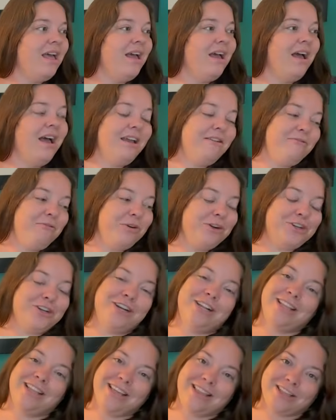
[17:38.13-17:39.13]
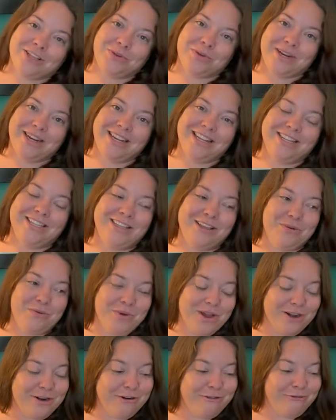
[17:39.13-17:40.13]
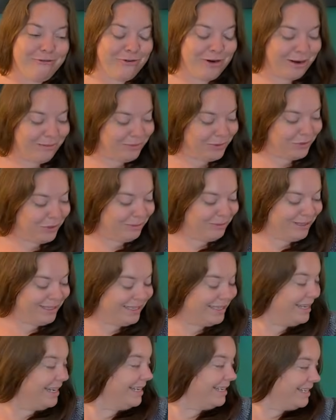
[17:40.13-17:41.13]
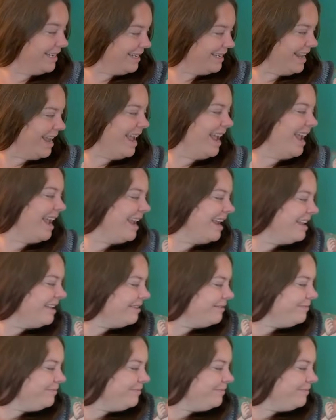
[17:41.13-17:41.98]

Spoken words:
unfortunately, this one is the winner for absorbency today.